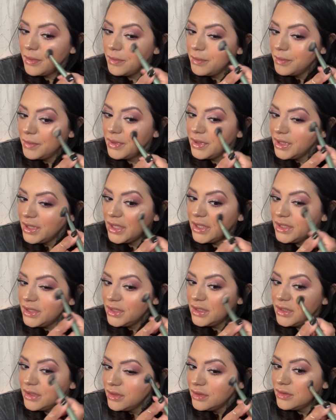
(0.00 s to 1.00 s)

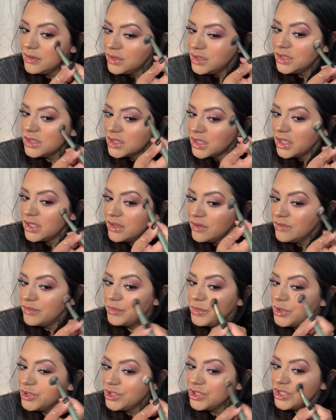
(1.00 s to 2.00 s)
blend, just kind of
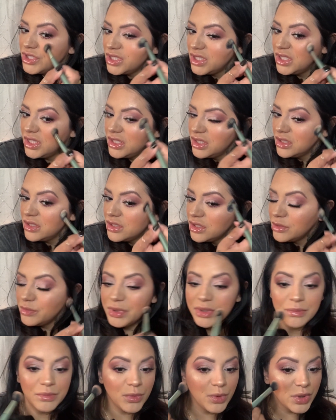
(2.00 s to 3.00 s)
push it in a little
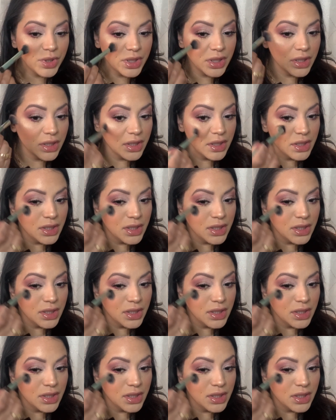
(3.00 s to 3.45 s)
bit more